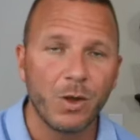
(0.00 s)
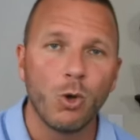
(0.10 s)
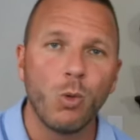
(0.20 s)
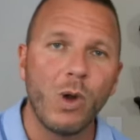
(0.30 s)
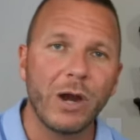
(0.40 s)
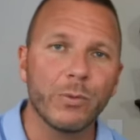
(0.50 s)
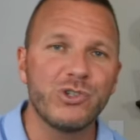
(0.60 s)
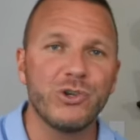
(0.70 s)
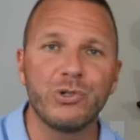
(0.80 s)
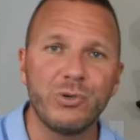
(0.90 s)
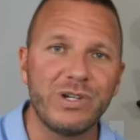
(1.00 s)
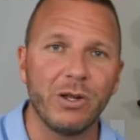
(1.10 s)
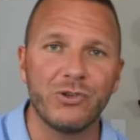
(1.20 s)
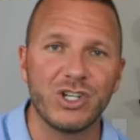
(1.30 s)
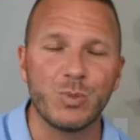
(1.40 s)
Where was your due
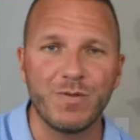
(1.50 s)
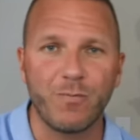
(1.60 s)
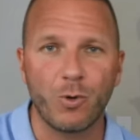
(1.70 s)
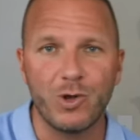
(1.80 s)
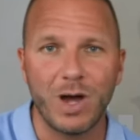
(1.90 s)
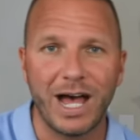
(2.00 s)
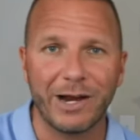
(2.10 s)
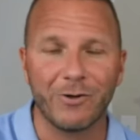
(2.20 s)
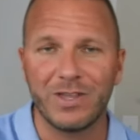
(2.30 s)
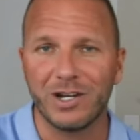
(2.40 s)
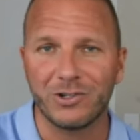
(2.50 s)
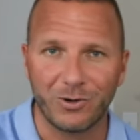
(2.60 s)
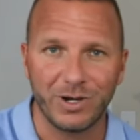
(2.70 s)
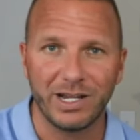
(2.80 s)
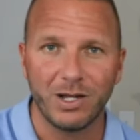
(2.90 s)
diligence before you hired the
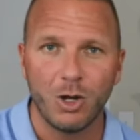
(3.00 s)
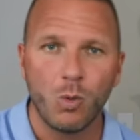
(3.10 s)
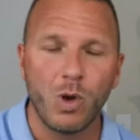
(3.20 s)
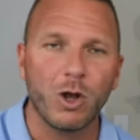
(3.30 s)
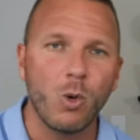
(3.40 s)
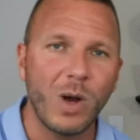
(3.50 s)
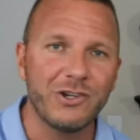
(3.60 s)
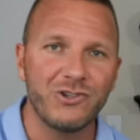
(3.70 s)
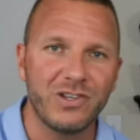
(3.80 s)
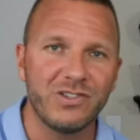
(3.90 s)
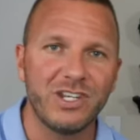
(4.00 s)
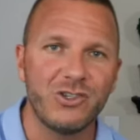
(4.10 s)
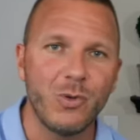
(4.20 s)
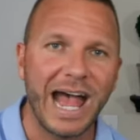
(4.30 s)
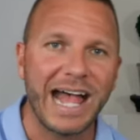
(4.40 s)
attorney? What questions did
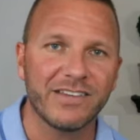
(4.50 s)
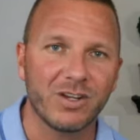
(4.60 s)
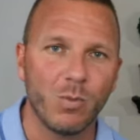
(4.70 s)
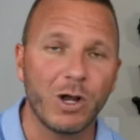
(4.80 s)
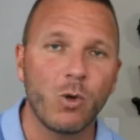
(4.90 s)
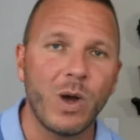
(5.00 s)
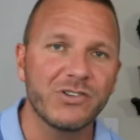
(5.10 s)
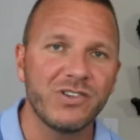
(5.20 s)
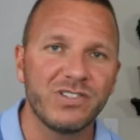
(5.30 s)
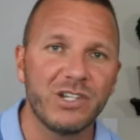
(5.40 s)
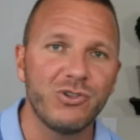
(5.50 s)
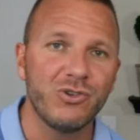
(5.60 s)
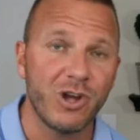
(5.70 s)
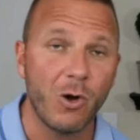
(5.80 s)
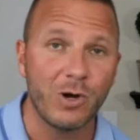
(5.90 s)
you ask him? What questions did you
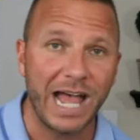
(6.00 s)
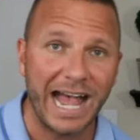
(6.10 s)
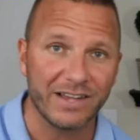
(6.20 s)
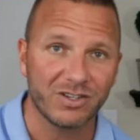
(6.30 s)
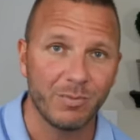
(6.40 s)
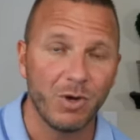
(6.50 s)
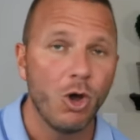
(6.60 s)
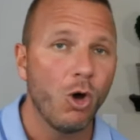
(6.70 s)
know to ask him?